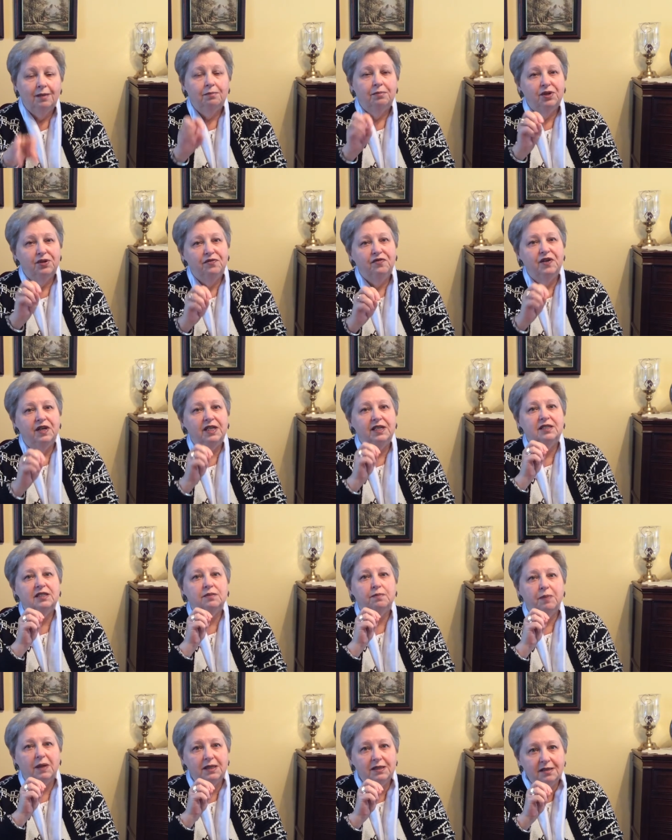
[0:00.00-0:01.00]
but a very
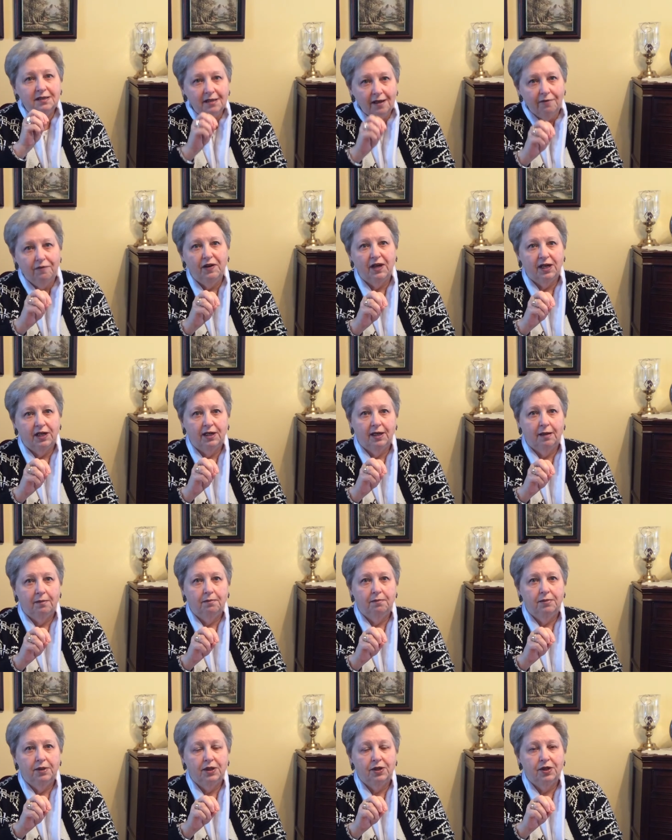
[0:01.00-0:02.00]
specific
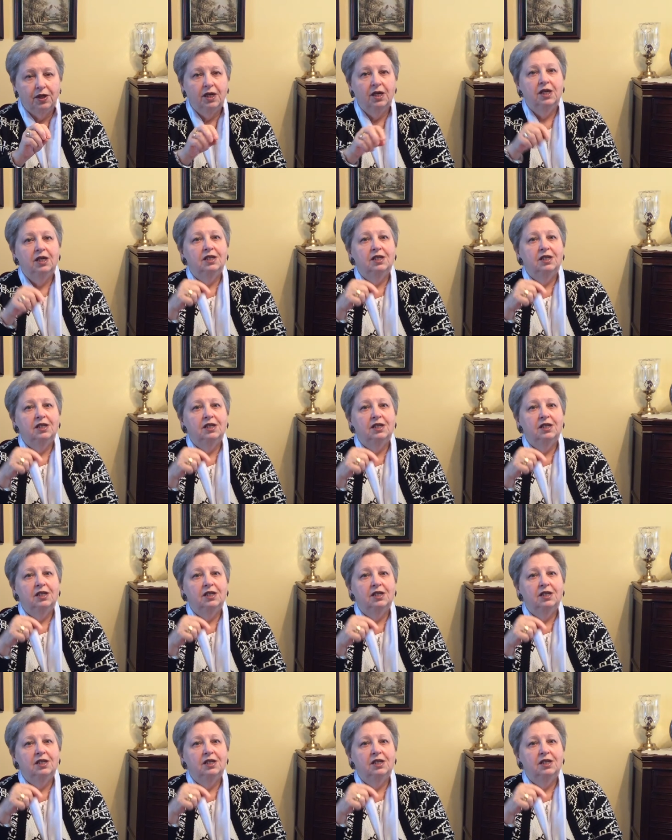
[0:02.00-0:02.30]
number,